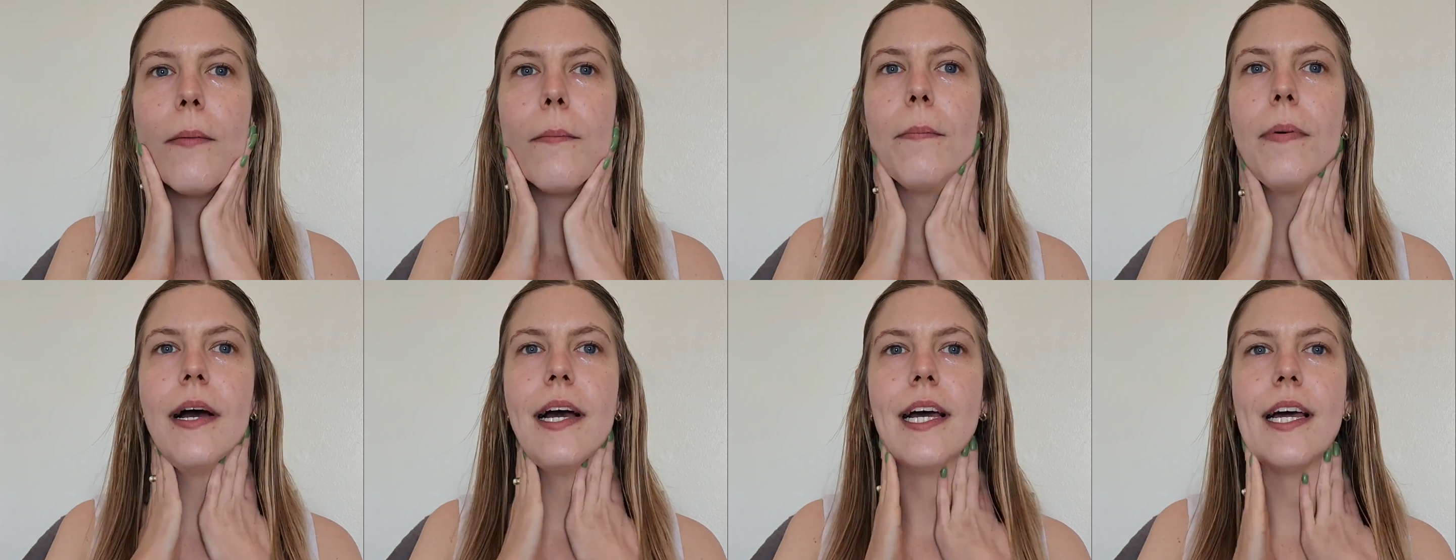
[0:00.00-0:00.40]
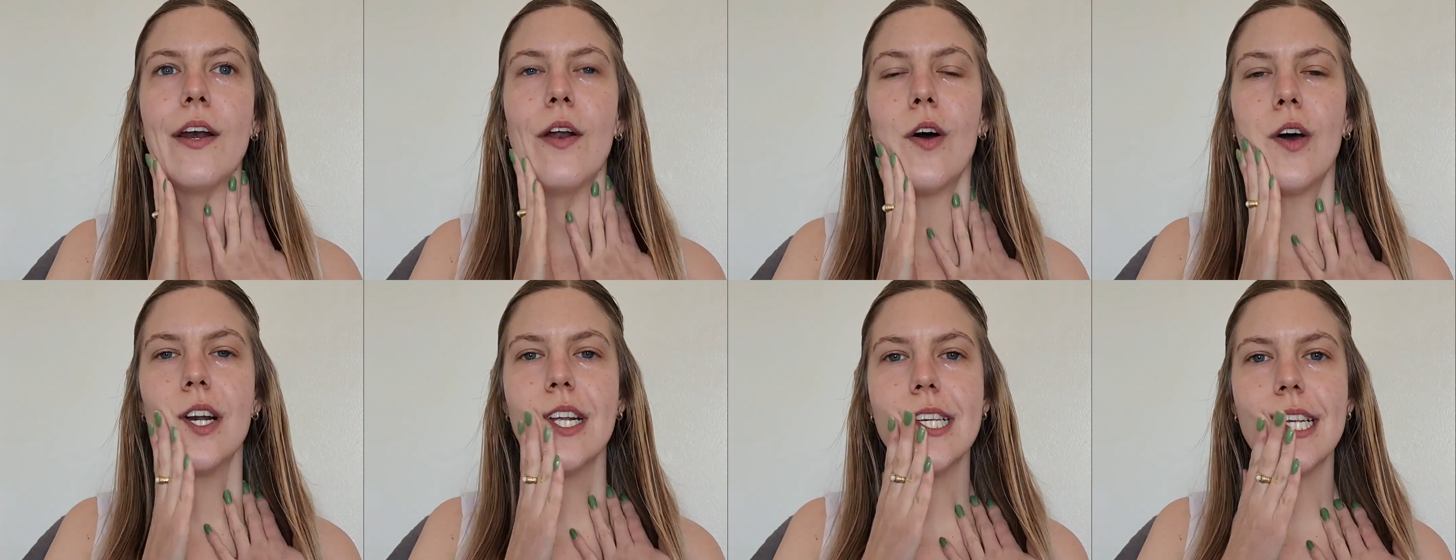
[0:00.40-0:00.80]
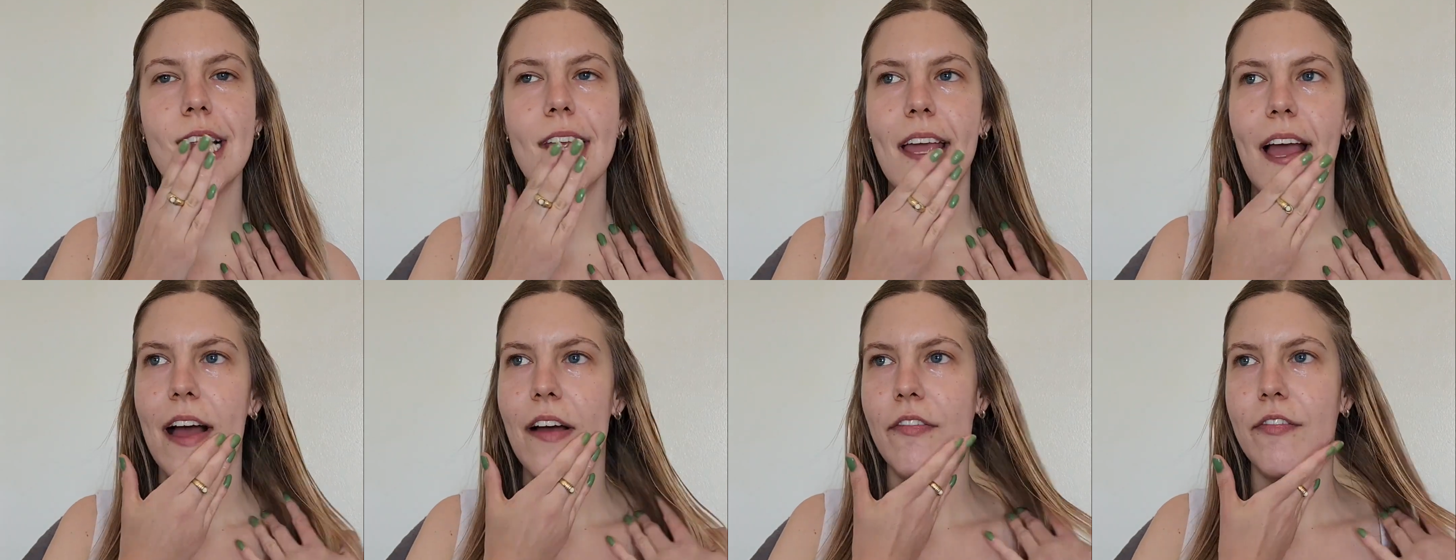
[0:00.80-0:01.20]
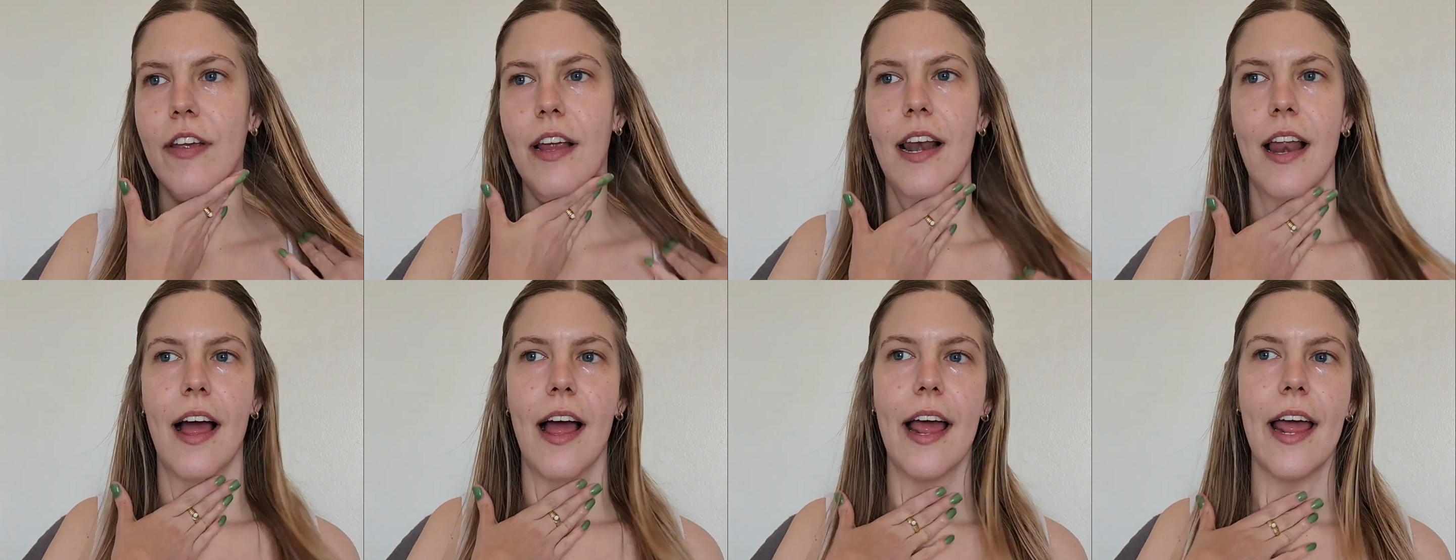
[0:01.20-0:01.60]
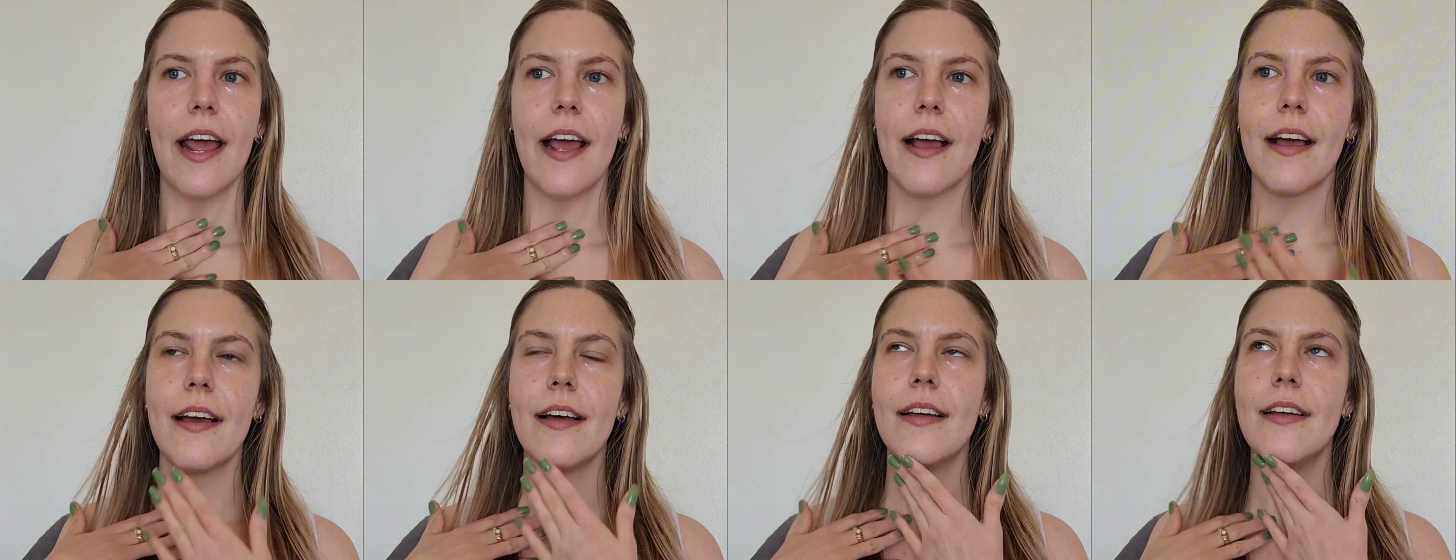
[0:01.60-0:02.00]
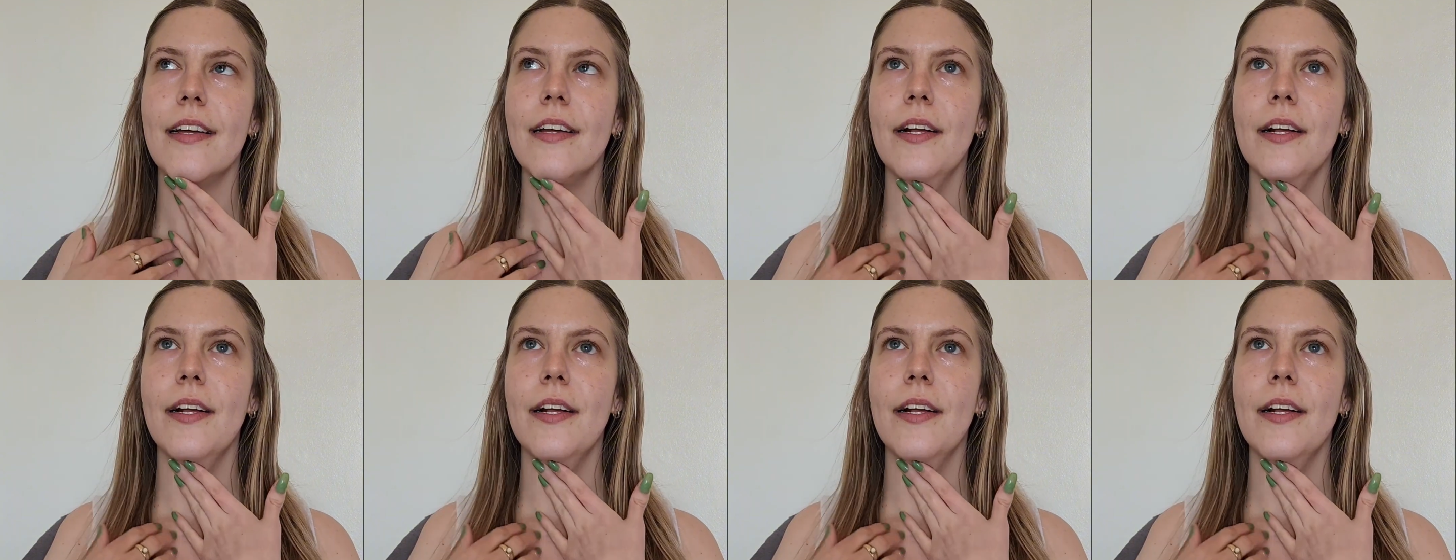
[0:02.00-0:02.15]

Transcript: but honestly i feel like